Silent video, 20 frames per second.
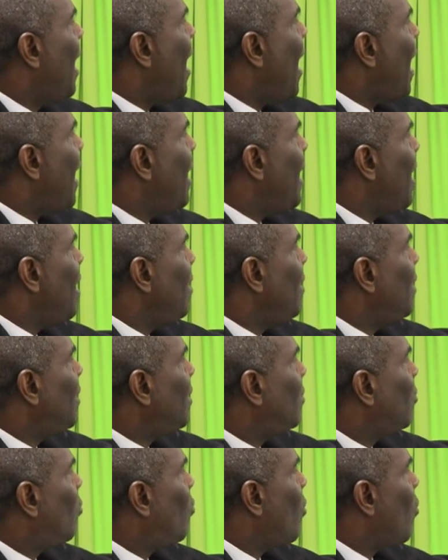and then
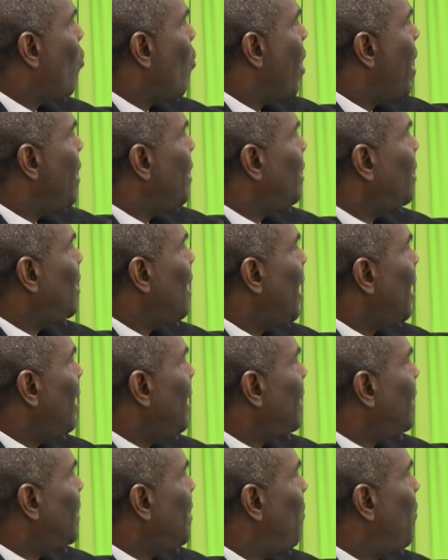these groins,
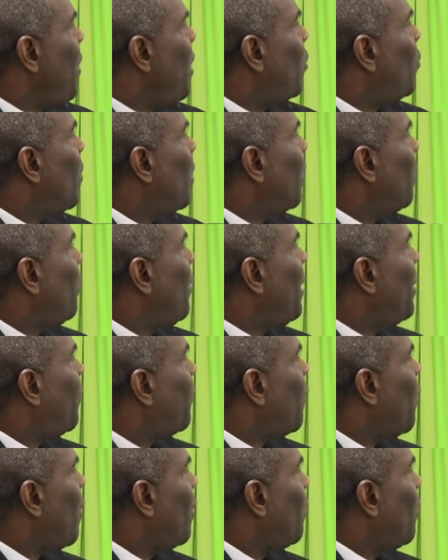the
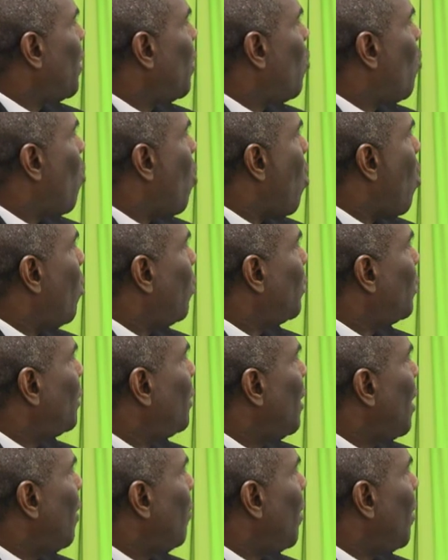beachfront will go out